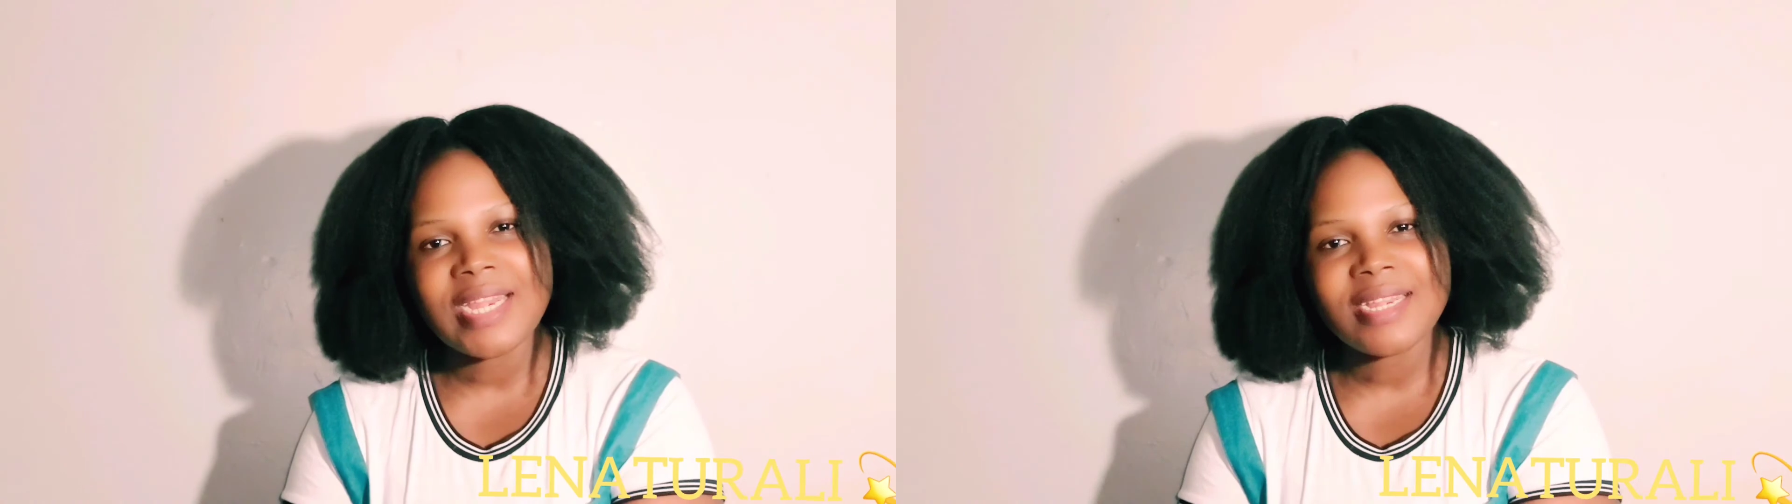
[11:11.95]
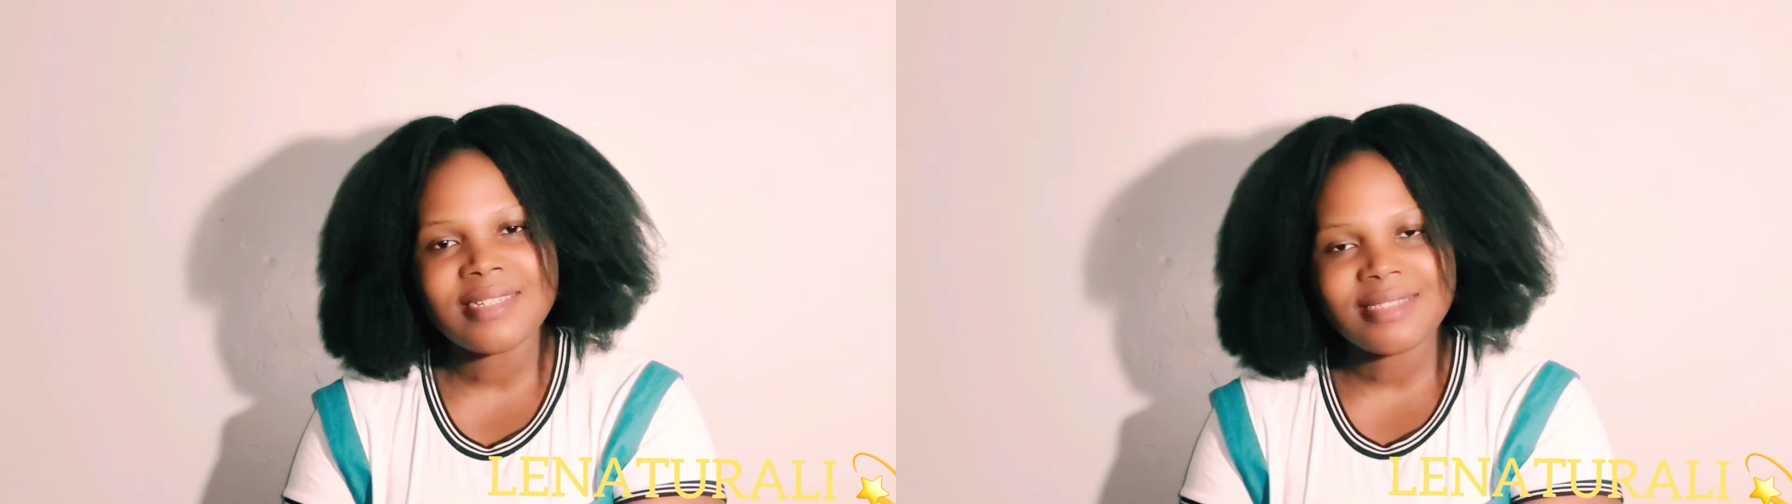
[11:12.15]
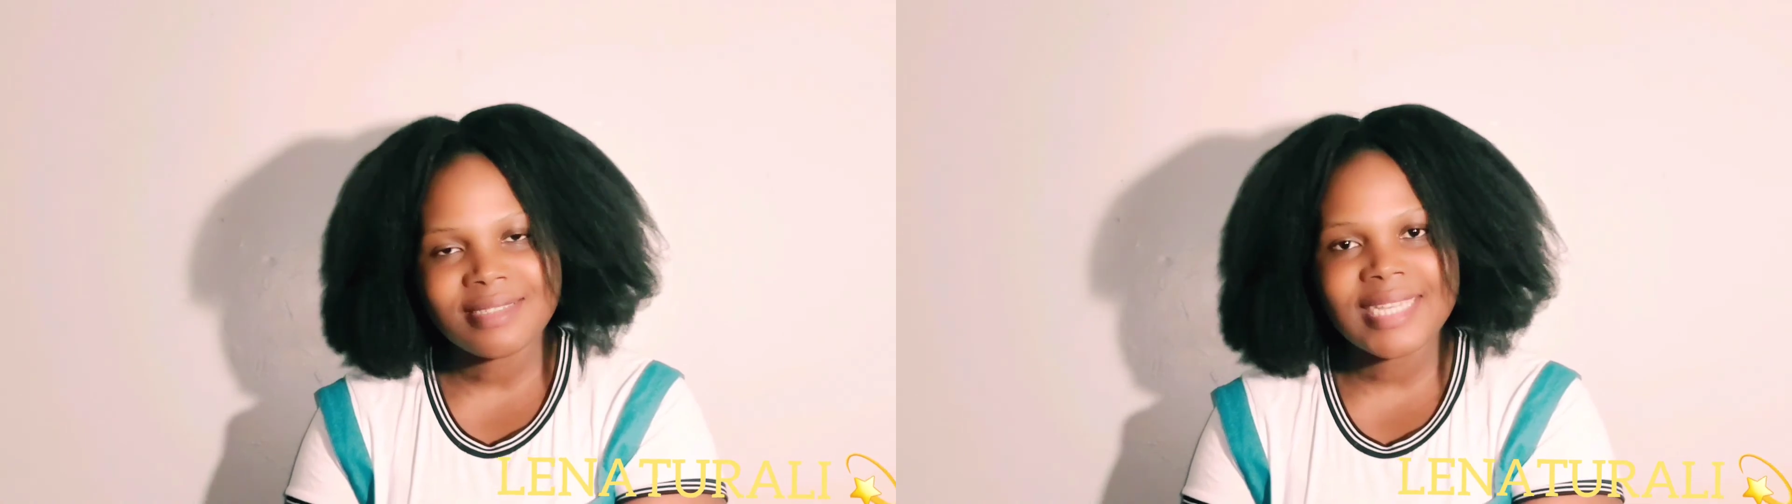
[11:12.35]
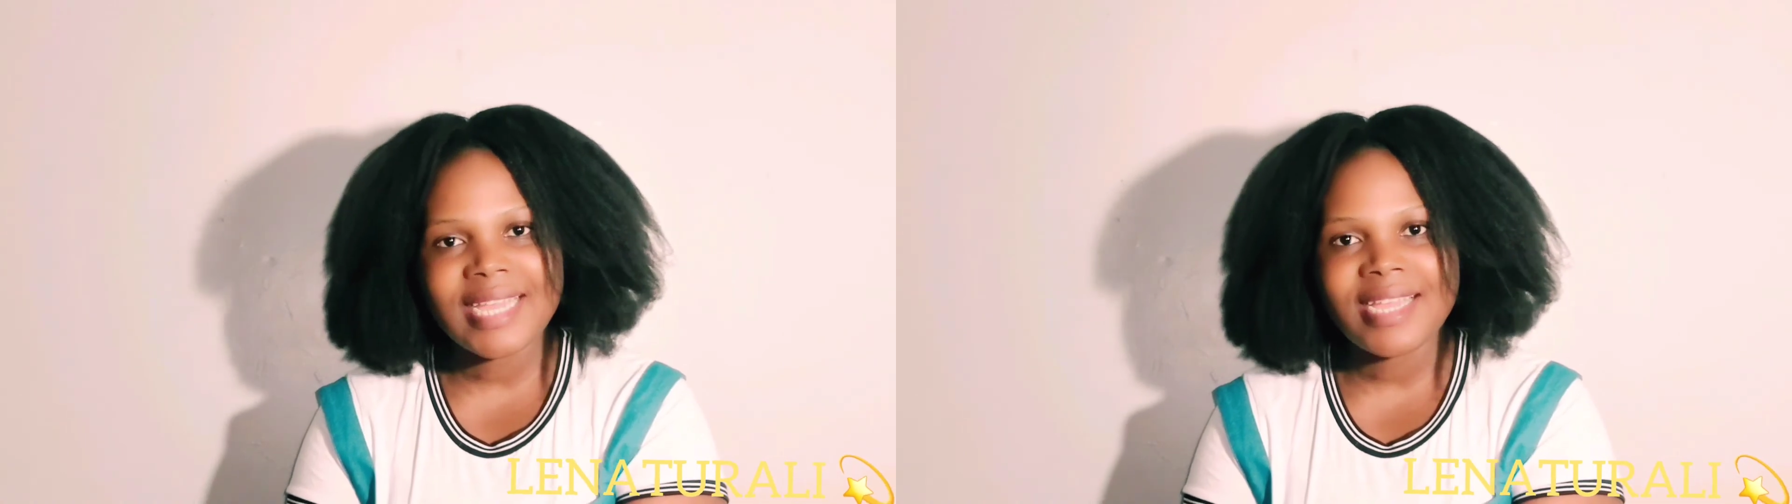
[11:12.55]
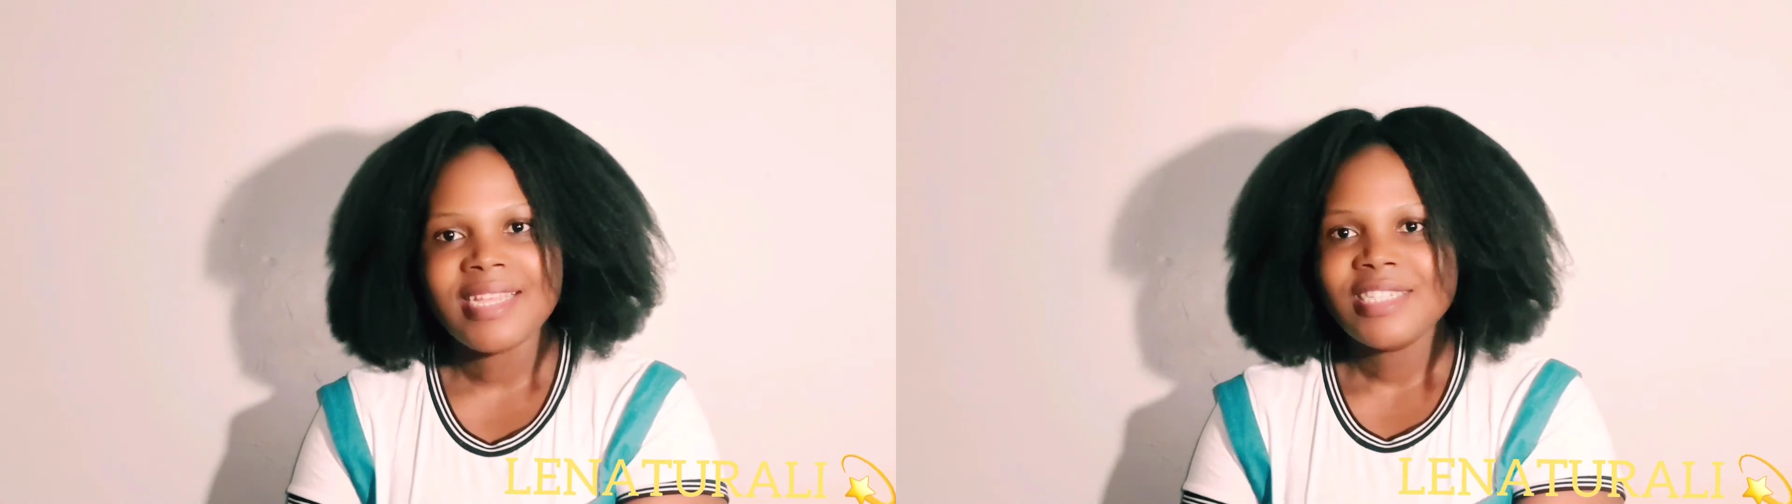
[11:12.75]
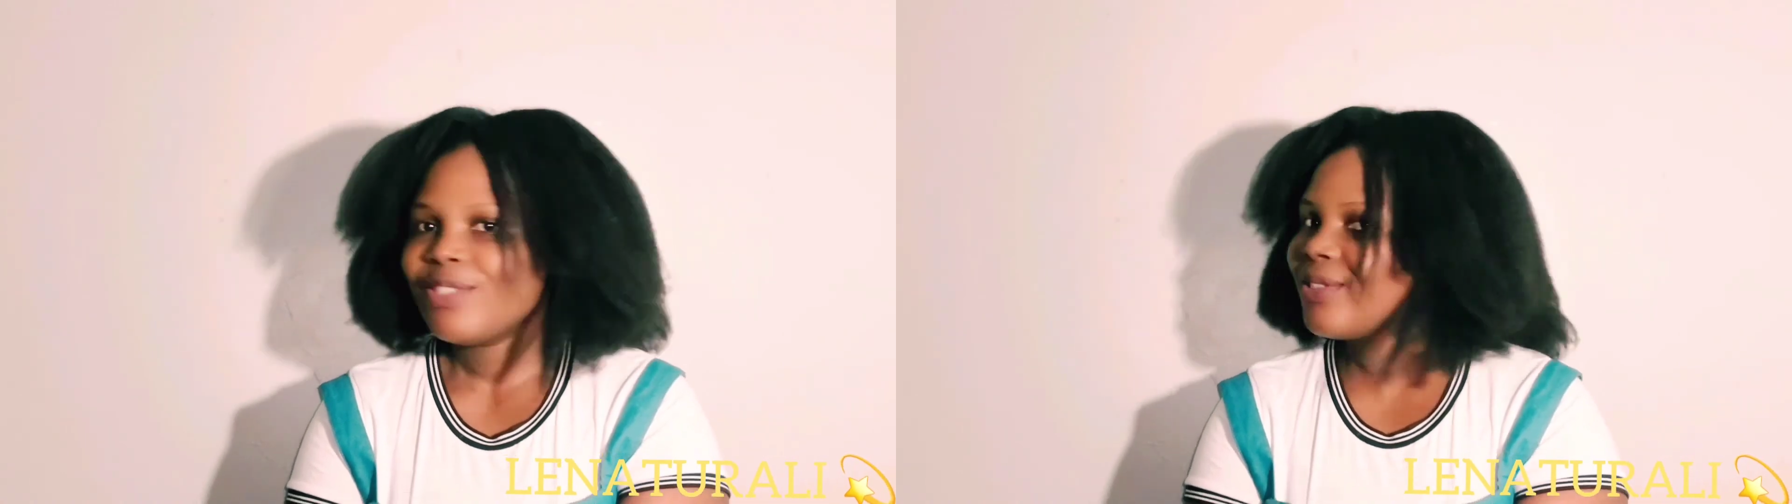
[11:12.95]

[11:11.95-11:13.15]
hair, okay?